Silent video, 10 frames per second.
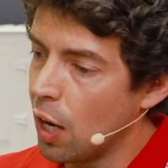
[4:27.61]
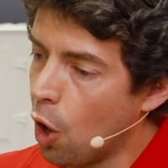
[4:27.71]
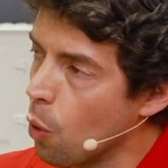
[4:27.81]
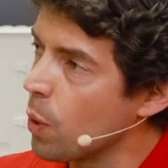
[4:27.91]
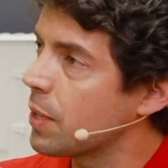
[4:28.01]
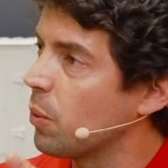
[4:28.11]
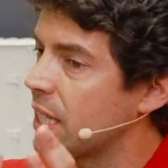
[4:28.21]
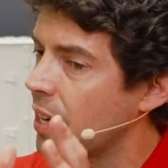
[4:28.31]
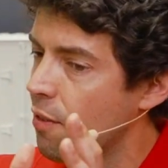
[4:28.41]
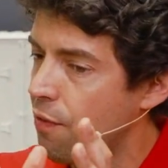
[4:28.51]
always
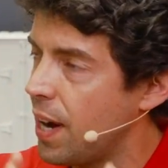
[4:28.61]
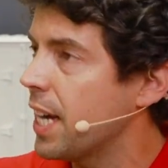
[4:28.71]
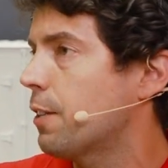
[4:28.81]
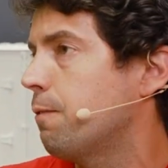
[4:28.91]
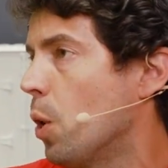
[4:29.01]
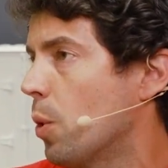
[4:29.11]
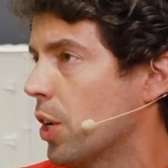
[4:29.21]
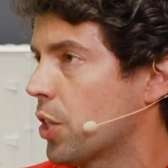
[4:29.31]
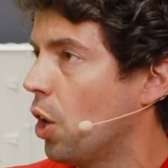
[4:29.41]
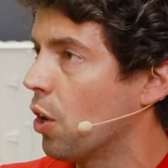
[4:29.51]
was first
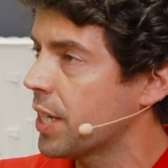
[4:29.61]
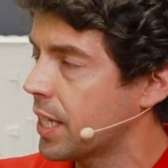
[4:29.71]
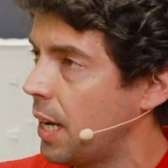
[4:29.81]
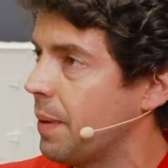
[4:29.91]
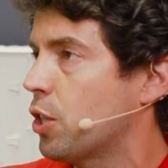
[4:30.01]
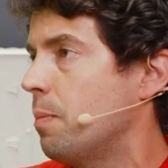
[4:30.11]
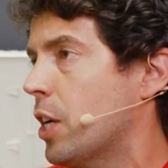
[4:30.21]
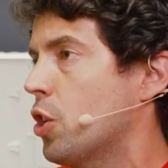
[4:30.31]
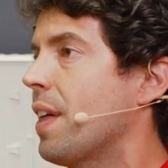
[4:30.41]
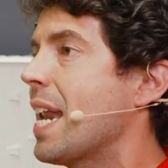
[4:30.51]
focus on service to
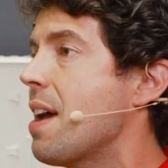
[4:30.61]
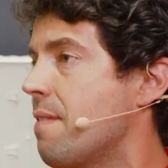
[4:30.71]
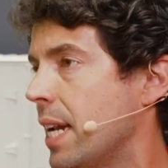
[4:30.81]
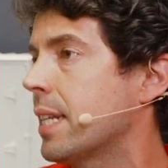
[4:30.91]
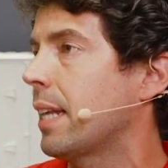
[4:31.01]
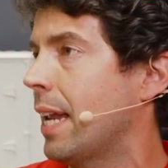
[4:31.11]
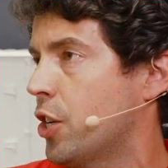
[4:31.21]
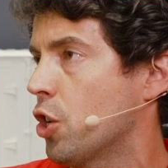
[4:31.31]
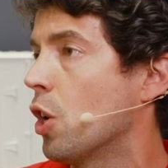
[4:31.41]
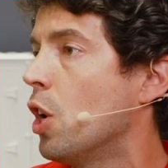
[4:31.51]
make sure that every
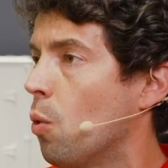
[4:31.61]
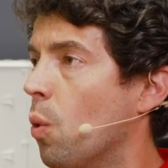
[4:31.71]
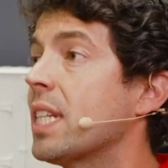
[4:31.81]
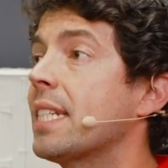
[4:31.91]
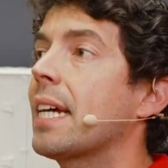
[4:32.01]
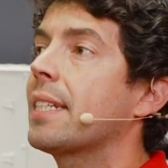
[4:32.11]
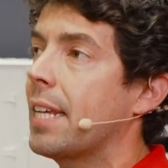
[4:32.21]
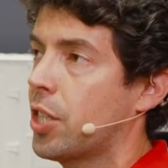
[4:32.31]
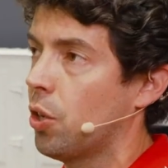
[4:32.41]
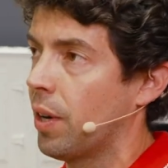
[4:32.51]
installation was a
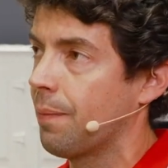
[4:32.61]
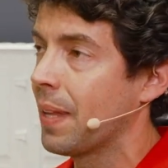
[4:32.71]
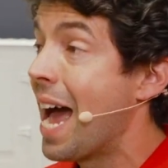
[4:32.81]
success story.